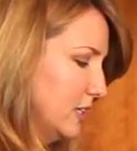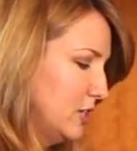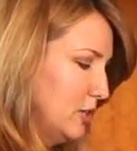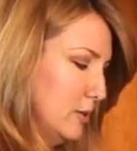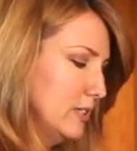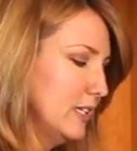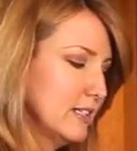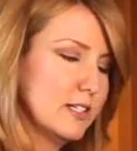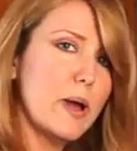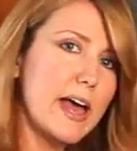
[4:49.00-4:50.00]
to, see
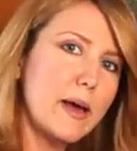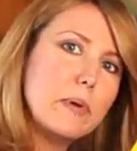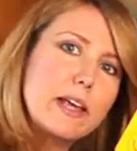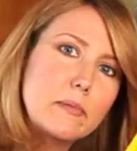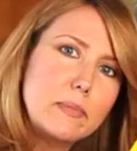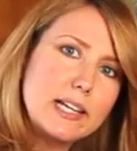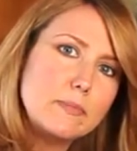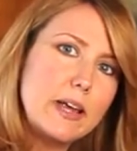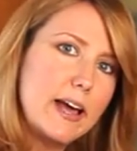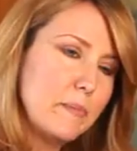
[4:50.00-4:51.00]
it's so happy, it makes
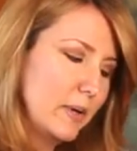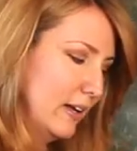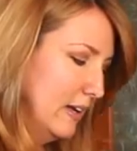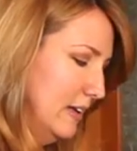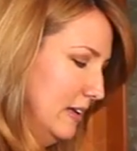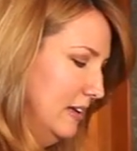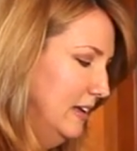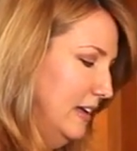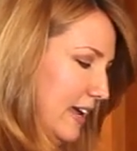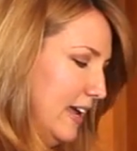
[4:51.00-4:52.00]
me happy.
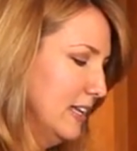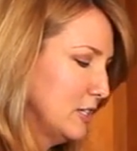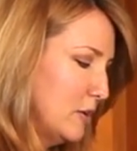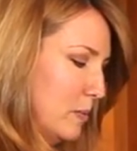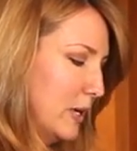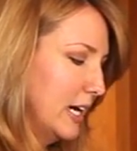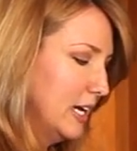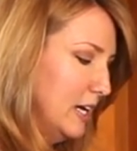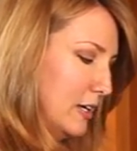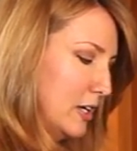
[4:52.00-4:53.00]
And so we're
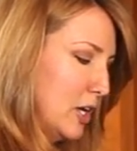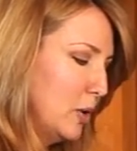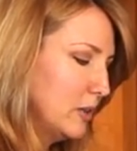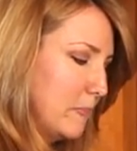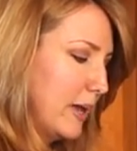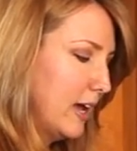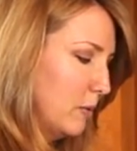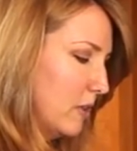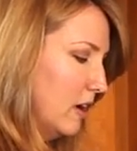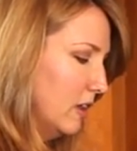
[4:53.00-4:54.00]
gonna coat the pan
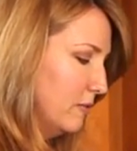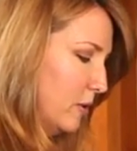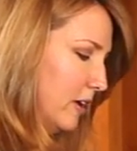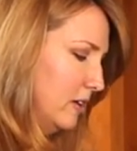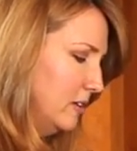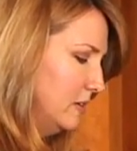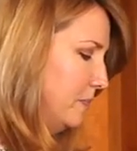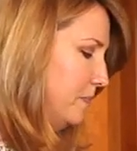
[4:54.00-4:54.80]
with olive oil.